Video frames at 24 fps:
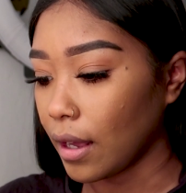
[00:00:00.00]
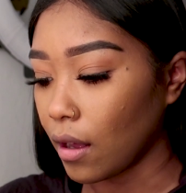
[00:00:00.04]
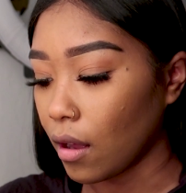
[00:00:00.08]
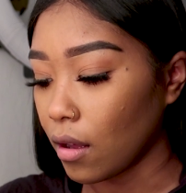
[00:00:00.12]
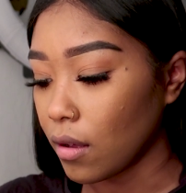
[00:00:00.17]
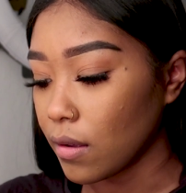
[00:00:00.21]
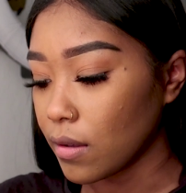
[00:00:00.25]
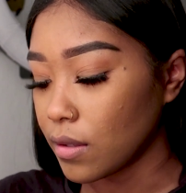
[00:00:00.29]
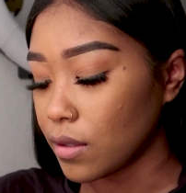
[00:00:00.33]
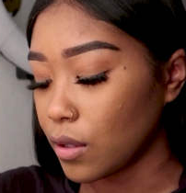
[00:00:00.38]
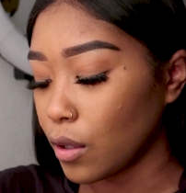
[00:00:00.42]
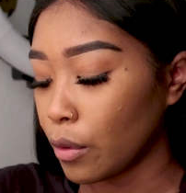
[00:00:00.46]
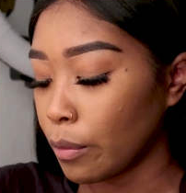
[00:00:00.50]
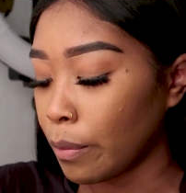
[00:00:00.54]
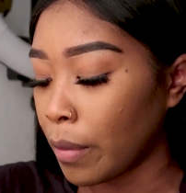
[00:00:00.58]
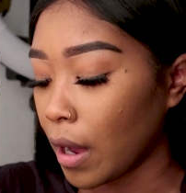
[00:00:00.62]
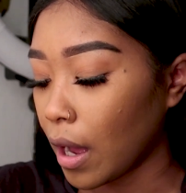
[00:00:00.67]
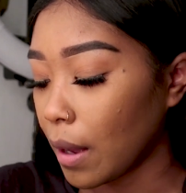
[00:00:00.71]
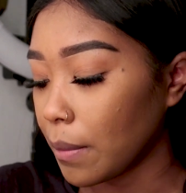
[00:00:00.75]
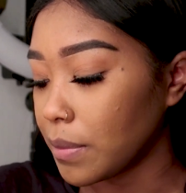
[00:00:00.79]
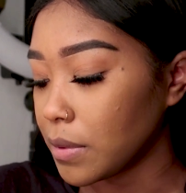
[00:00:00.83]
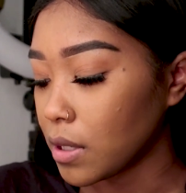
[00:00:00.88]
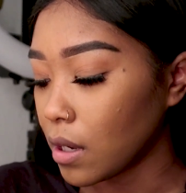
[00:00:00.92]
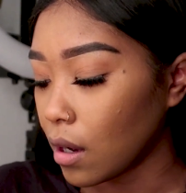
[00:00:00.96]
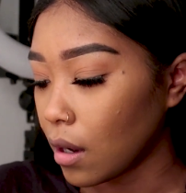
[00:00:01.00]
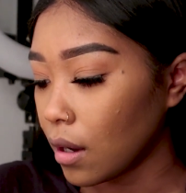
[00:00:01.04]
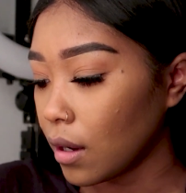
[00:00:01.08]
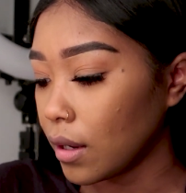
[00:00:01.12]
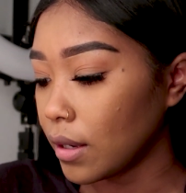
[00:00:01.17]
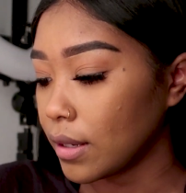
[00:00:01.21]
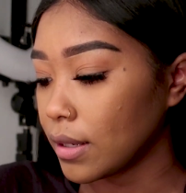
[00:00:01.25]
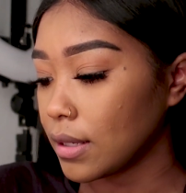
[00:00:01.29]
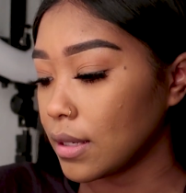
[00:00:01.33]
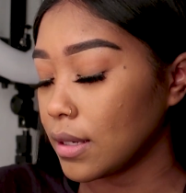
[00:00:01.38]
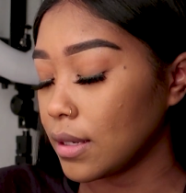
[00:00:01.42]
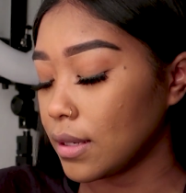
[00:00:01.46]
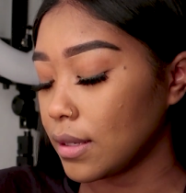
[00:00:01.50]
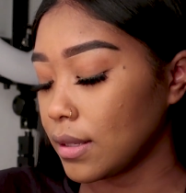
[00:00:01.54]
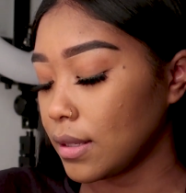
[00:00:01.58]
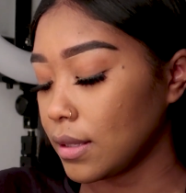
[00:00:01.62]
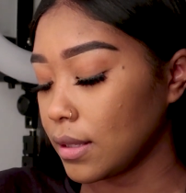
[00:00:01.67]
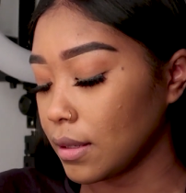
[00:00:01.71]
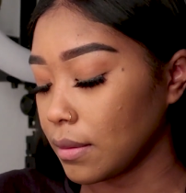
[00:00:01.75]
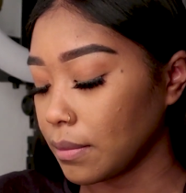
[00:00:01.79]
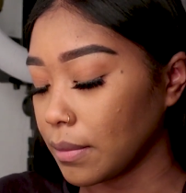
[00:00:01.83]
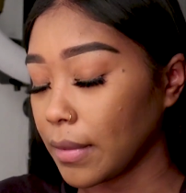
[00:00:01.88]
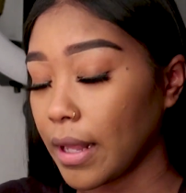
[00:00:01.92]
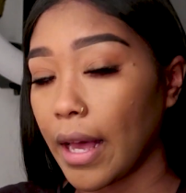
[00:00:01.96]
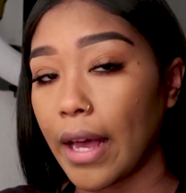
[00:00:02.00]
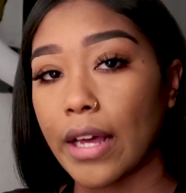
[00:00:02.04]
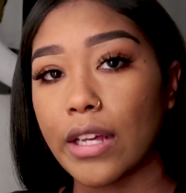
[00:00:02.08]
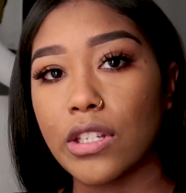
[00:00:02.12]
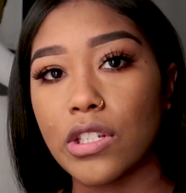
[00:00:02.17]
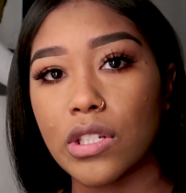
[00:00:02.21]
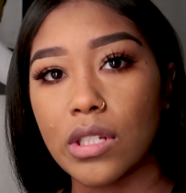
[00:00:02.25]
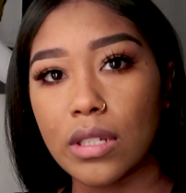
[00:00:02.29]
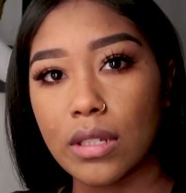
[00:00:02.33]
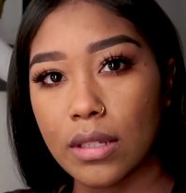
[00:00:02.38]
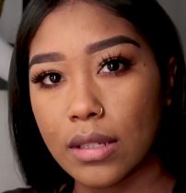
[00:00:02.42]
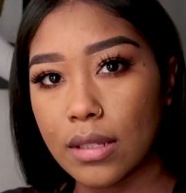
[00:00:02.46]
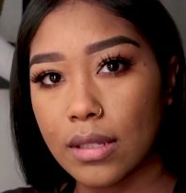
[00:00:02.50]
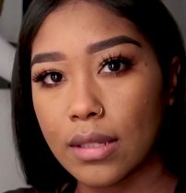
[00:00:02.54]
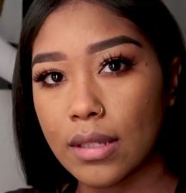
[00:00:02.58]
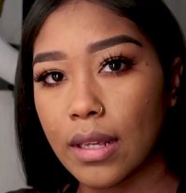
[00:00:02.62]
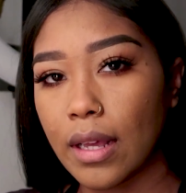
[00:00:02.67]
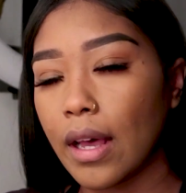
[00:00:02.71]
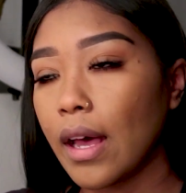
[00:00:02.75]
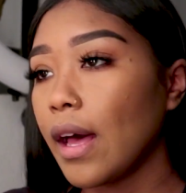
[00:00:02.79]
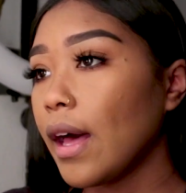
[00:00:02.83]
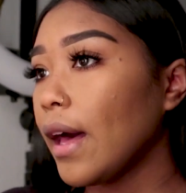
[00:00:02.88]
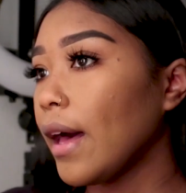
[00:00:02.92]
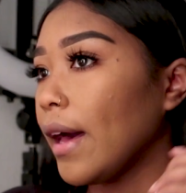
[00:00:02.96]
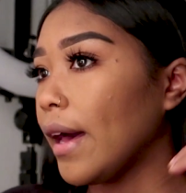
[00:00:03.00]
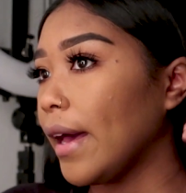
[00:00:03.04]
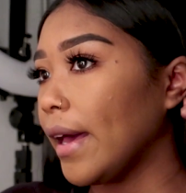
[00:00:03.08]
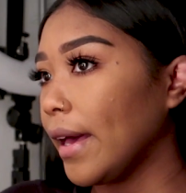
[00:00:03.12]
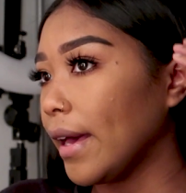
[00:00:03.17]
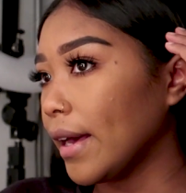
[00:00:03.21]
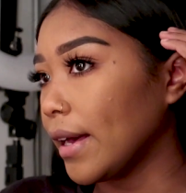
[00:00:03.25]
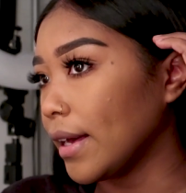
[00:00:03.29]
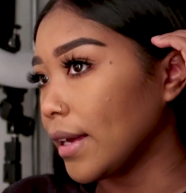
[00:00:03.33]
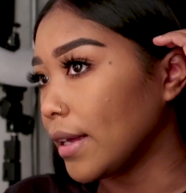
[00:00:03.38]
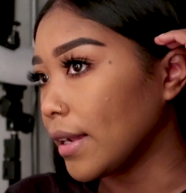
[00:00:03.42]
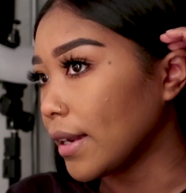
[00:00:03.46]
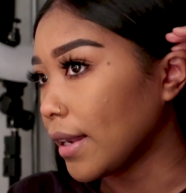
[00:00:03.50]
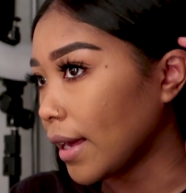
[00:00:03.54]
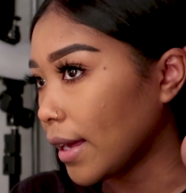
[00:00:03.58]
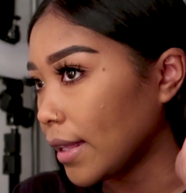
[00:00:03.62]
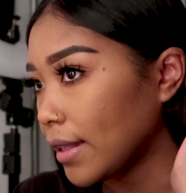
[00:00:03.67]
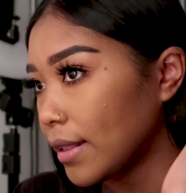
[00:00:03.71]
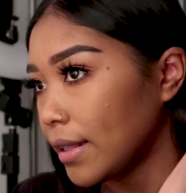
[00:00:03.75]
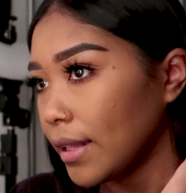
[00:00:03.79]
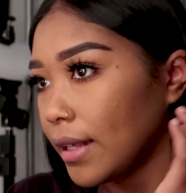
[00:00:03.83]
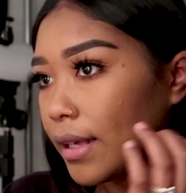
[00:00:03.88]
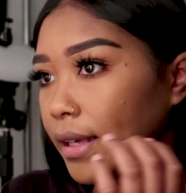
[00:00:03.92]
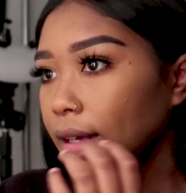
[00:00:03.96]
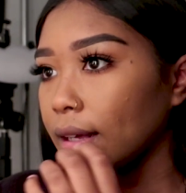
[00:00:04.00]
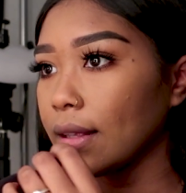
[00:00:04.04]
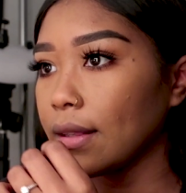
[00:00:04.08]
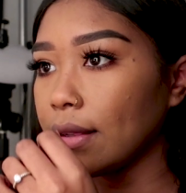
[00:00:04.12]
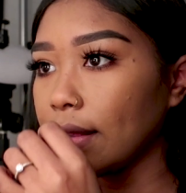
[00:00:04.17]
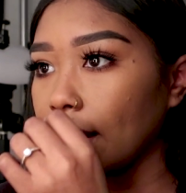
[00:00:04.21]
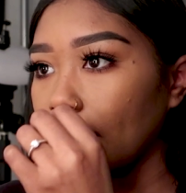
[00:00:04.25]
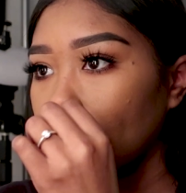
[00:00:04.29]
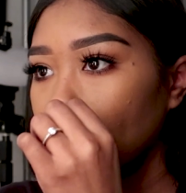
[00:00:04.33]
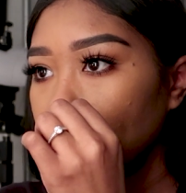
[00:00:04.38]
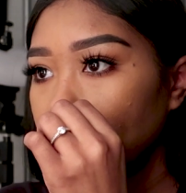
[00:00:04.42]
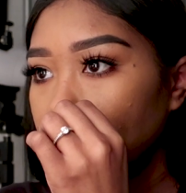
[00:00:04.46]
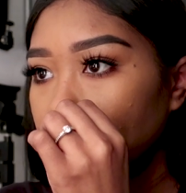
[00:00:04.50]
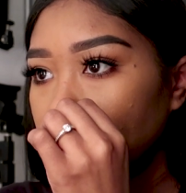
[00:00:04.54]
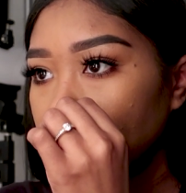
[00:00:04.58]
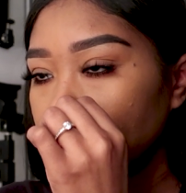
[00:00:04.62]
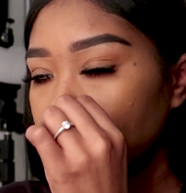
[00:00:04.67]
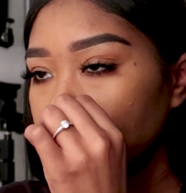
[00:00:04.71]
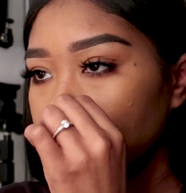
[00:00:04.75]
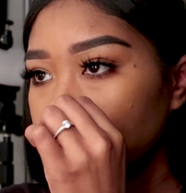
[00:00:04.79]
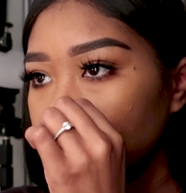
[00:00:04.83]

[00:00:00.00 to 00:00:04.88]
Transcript: I also popped on some lashes, and I think that